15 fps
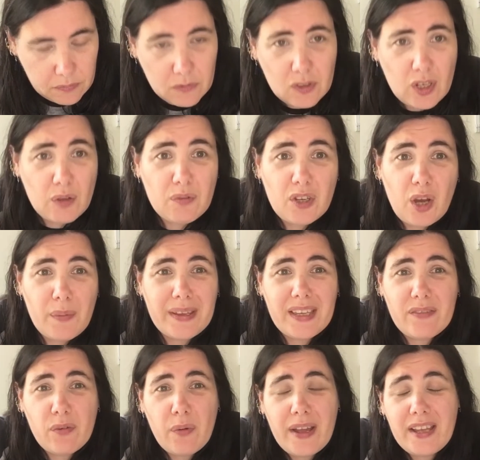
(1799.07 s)
don't comment
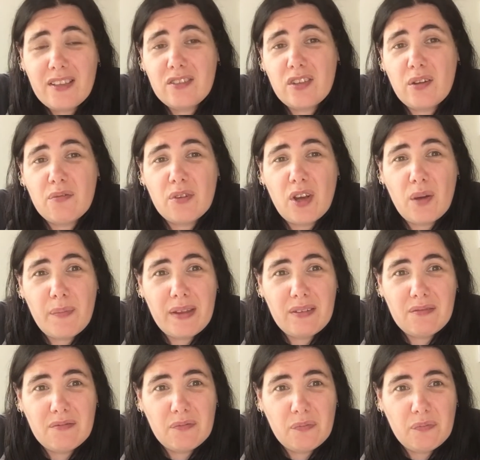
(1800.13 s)
giveaway, don't
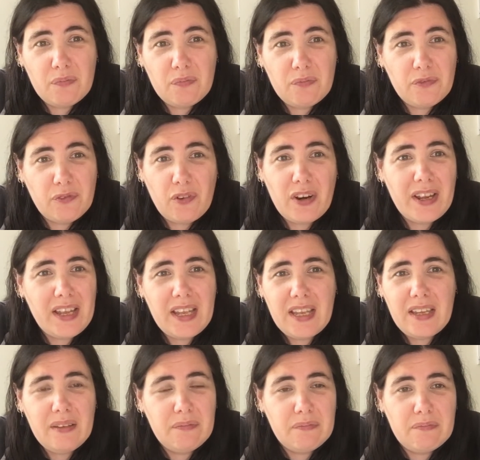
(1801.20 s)
comment
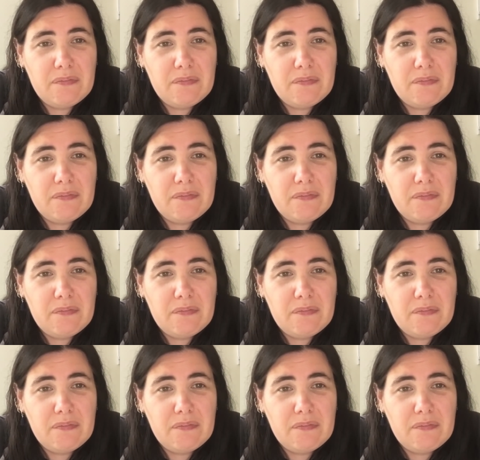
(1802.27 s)
free,